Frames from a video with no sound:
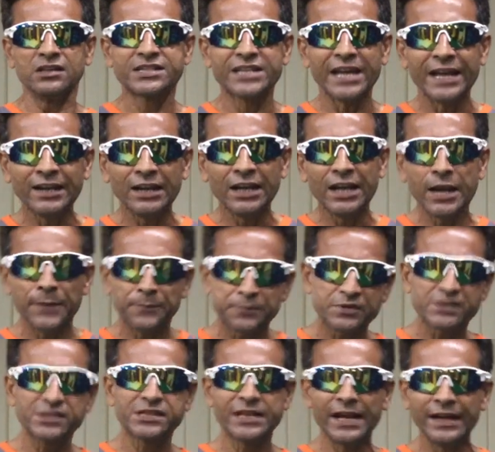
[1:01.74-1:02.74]

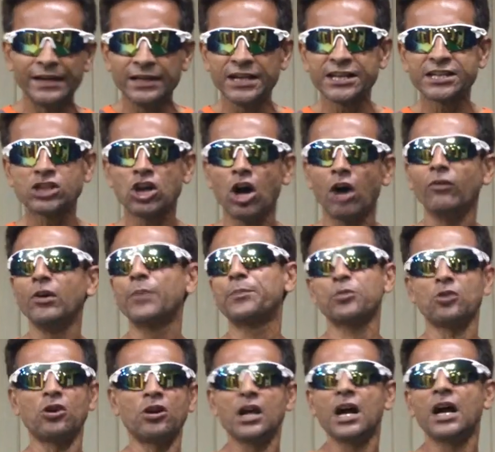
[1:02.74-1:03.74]
GenLeap's GenDiscover
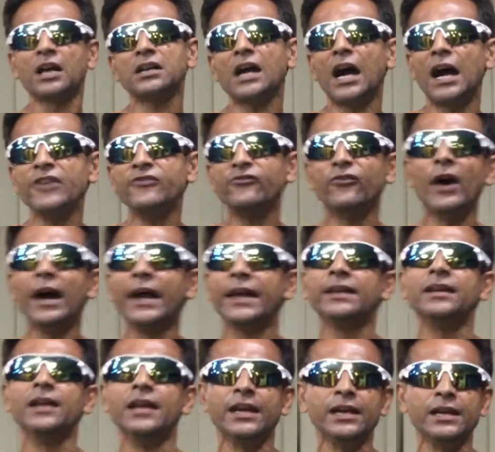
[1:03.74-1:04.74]
product, I
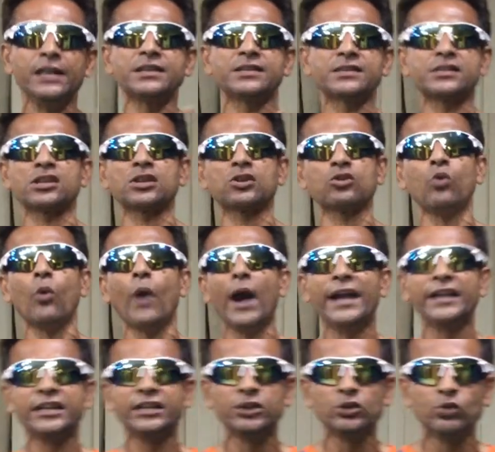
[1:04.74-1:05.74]
find, is
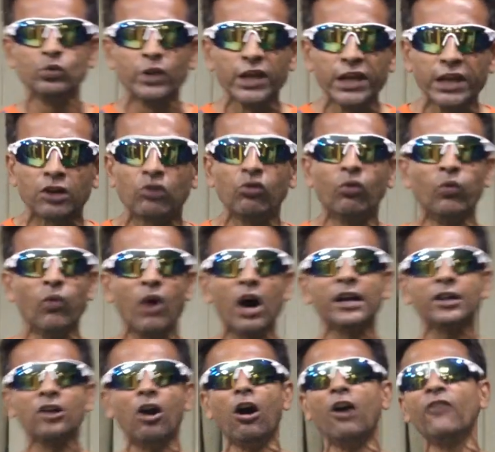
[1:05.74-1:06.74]
quite unique,
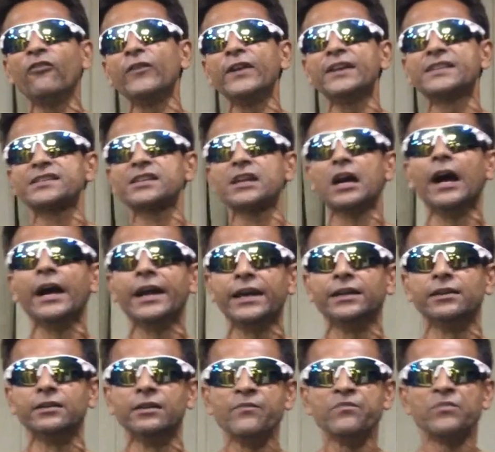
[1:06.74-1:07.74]
one of its
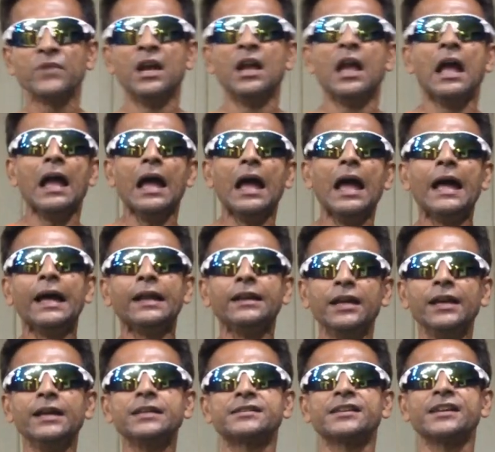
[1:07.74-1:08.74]
kind. And
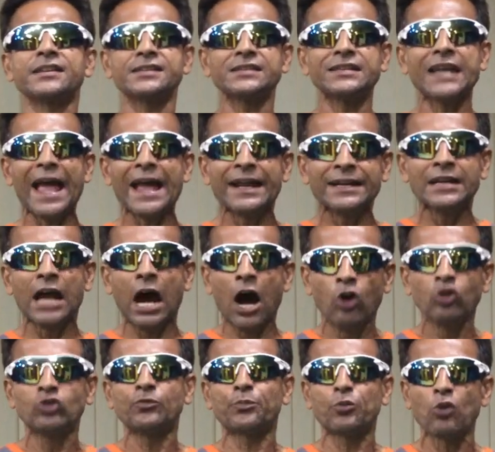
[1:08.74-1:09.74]
it's a
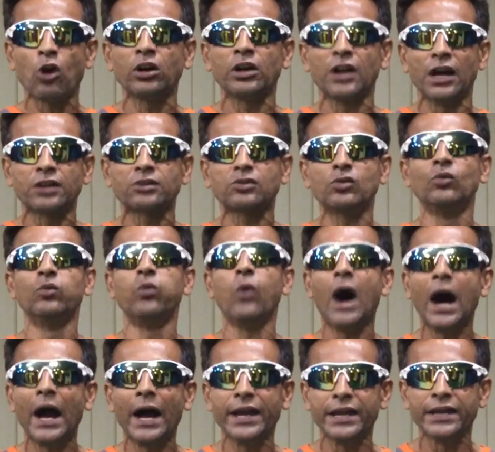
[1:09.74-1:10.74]
standout product.
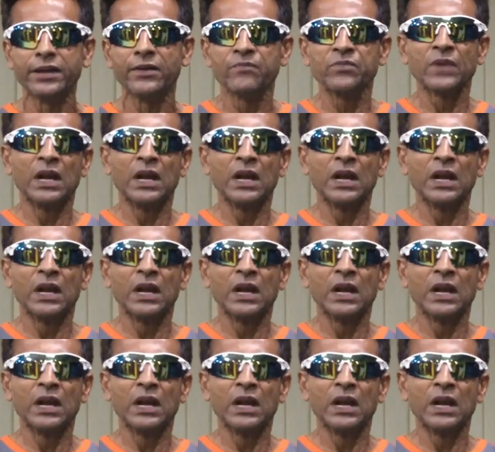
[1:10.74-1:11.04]
Why?